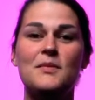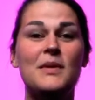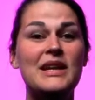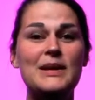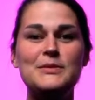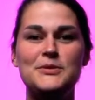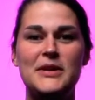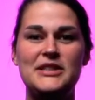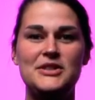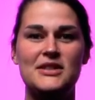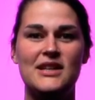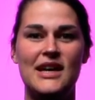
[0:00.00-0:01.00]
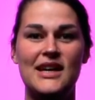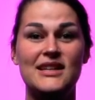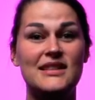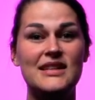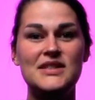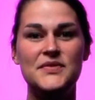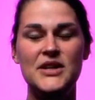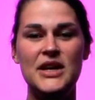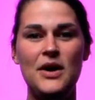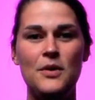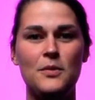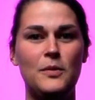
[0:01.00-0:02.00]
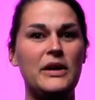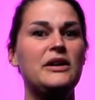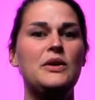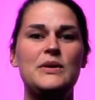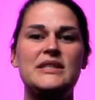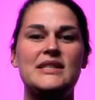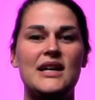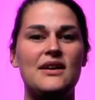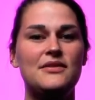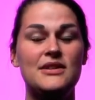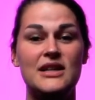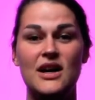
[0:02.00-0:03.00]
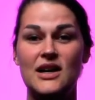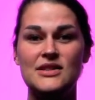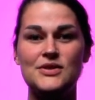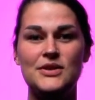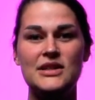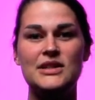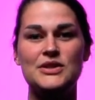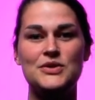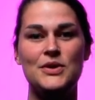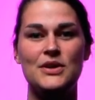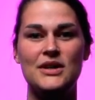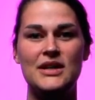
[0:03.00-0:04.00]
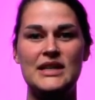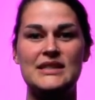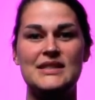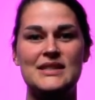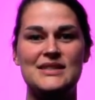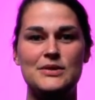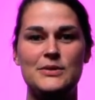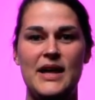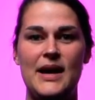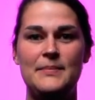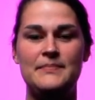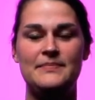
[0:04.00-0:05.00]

My name's Rachel, and in this video, we're going to cover the on-screen controller in Sisu Lab.